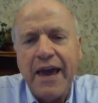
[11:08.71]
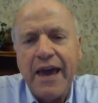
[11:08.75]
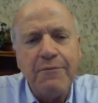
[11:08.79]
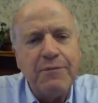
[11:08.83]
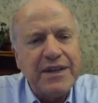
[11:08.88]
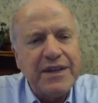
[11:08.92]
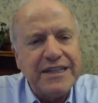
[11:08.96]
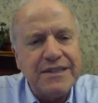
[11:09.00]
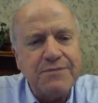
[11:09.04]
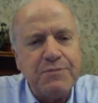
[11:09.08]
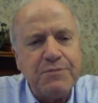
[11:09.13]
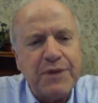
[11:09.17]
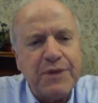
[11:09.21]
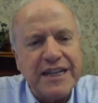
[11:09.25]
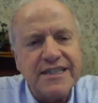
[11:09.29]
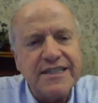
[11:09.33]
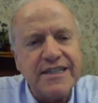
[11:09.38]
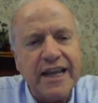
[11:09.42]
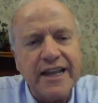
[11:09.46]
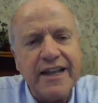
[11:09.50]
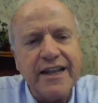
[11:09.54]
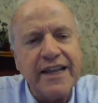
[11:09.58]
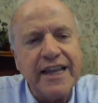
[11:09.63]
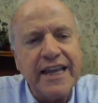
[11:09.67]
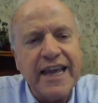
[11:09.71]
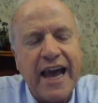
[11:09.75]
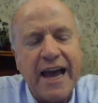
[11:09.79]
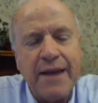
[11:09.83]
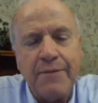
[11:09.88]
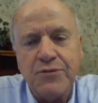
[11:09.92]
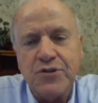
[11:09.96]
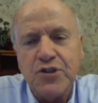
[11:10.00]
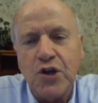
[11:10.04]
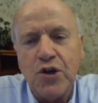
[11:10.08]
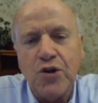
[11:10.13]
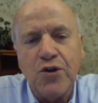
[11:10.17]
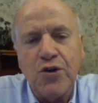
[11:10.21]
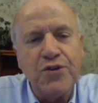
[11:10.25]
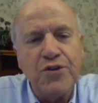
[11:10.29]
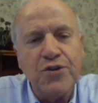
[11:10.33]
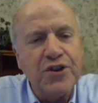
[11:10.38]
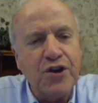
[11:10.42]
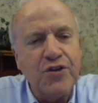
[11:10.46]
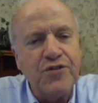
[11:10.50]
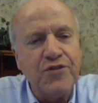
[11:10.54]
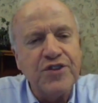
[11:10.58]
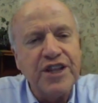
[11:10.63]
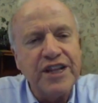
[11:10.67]
but but suddenly I'm told that
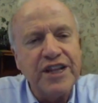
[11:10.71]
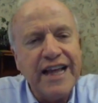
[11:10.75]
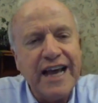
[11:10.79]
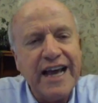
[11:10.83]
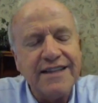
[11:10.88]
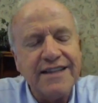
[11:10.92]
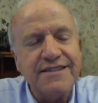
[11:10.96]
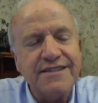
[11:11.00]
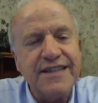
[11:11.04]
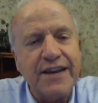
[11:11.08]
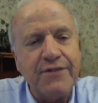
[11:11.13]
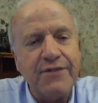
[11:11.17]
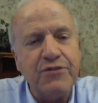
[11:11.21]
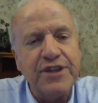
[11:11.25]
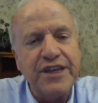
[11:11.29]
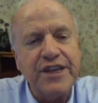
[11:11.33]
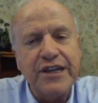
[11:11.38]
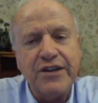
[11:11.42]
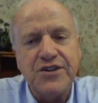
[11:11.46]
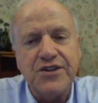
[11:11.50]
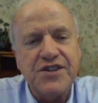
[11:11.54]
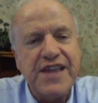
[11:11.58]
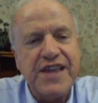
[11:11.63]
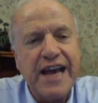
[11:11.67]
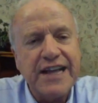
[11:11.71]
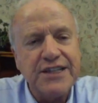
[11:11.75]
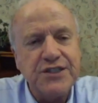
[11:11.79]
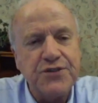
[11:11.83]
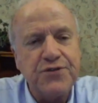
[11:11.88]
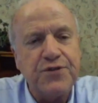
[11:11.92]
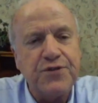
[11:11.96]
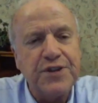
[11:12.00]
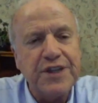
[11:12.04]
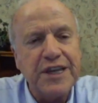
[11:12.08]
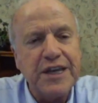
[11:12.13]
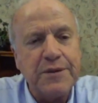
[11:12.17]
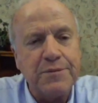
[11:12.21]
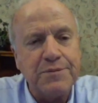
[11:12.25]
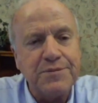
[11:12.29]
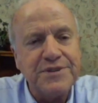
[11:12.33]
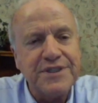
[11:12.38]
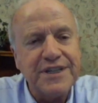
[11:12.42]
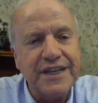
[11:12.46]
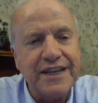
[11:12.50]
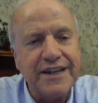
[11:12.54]
over the last several years that's flipped,